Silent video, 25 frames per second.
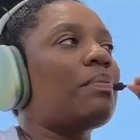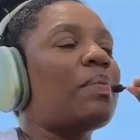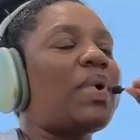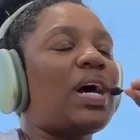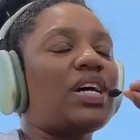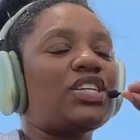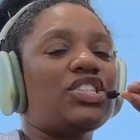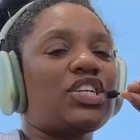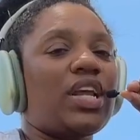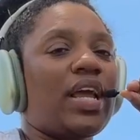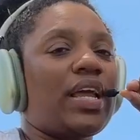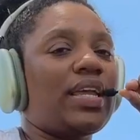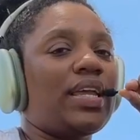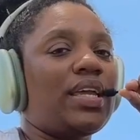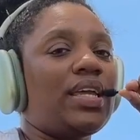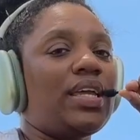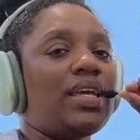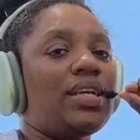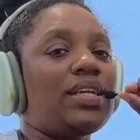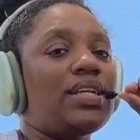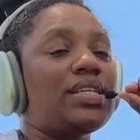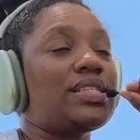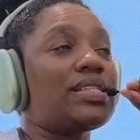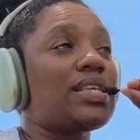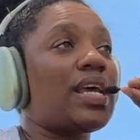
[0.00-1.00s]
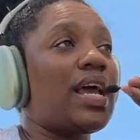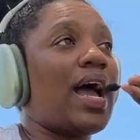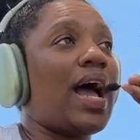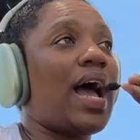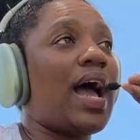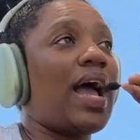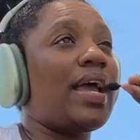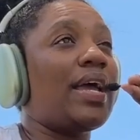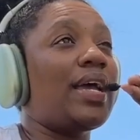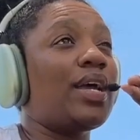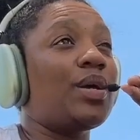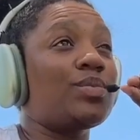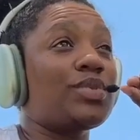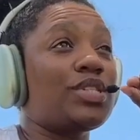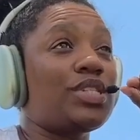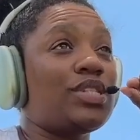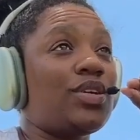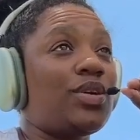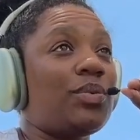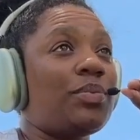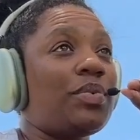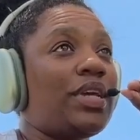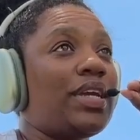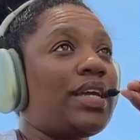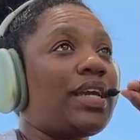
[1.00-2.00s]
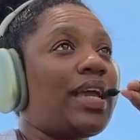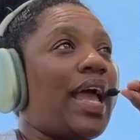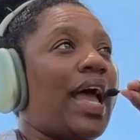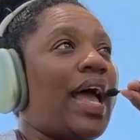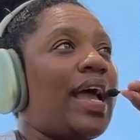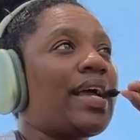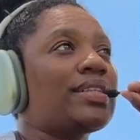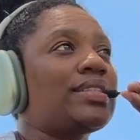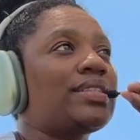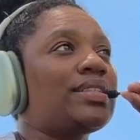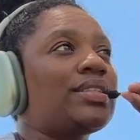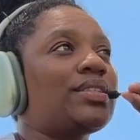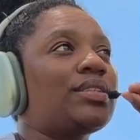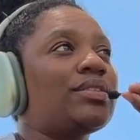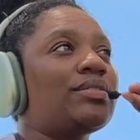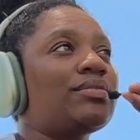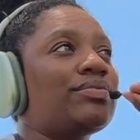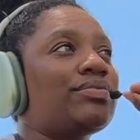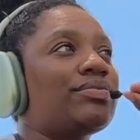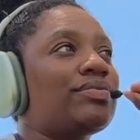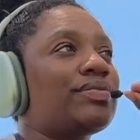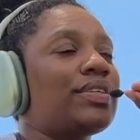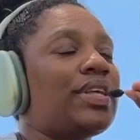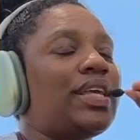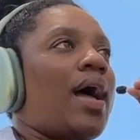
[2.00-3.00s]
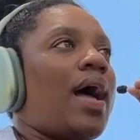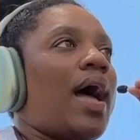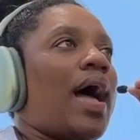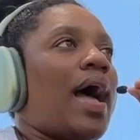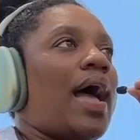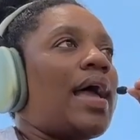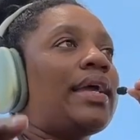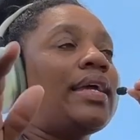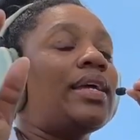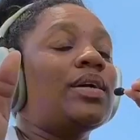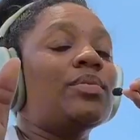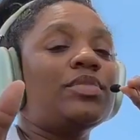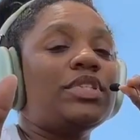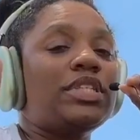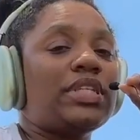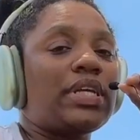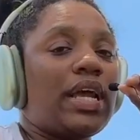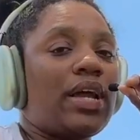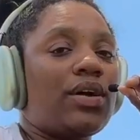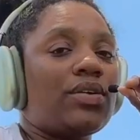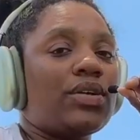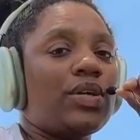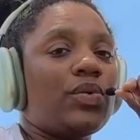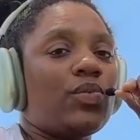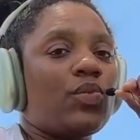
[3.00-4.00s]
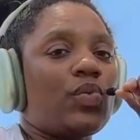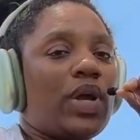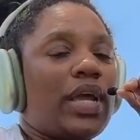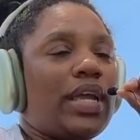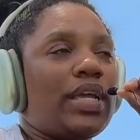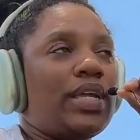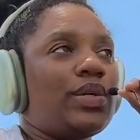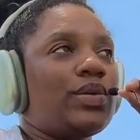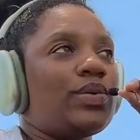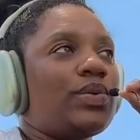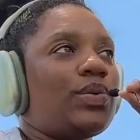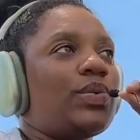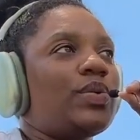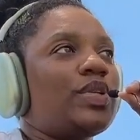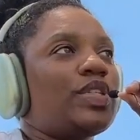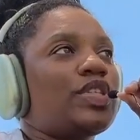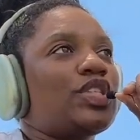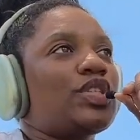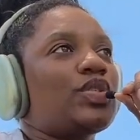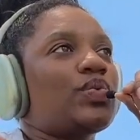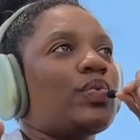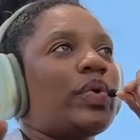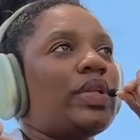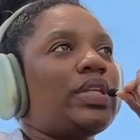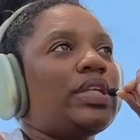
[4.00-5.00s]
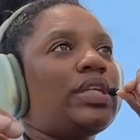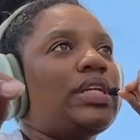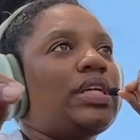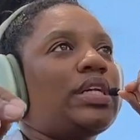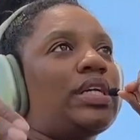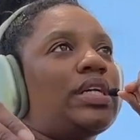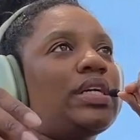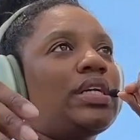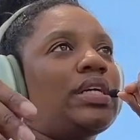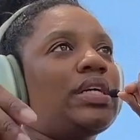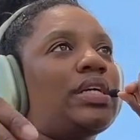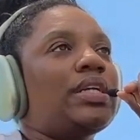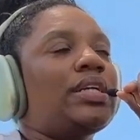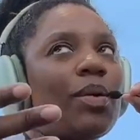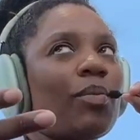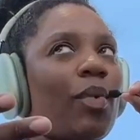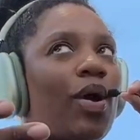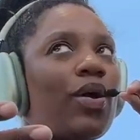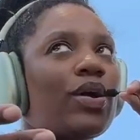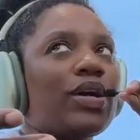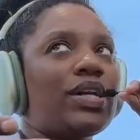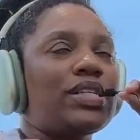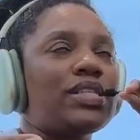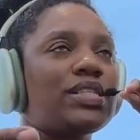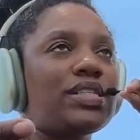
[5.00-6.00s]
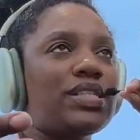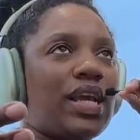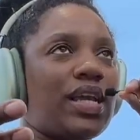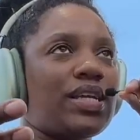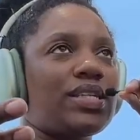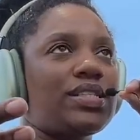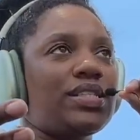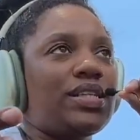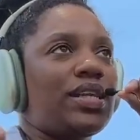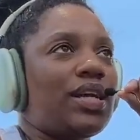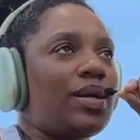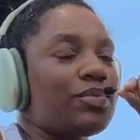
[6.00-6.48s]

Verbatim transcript: My check-in is that I am still being active. I am down in weight, which is really good. I'm already sexy.